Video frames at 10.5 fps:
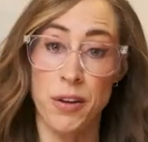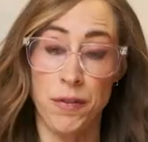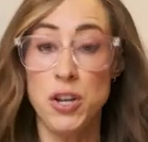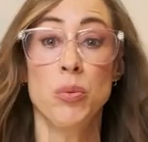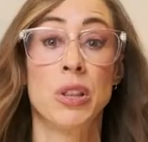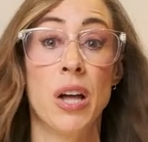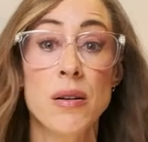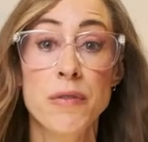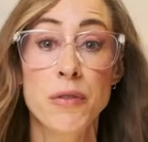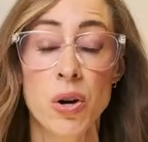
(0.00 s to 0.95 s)
If you
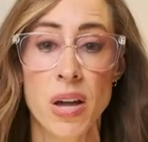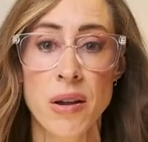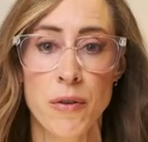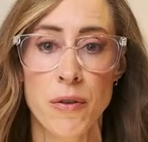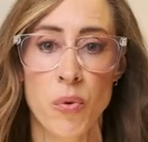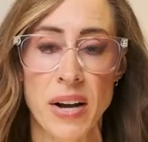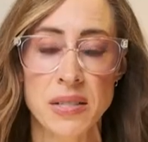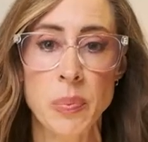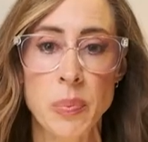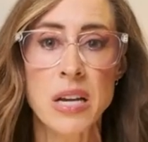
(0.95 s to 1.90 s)
love cooking from
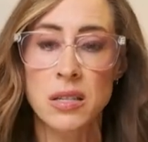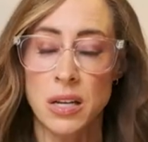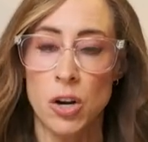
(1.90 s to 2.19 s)
recipes,